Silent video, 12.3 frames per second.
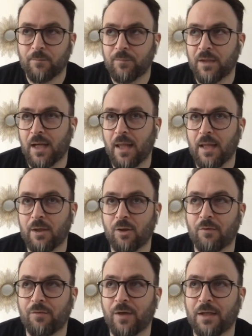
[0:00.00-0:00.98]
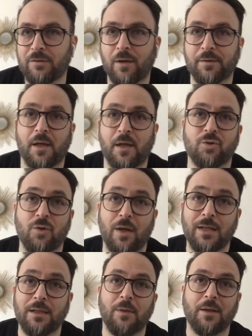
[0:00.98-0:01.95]
they had a lot of like transaction
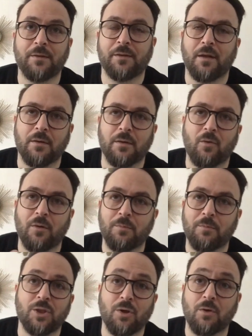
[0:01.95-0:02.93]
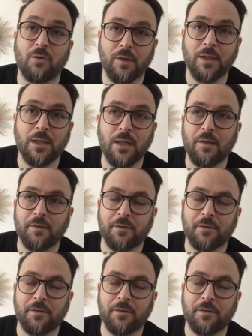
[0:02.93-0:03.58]
and emails that they were mission critical.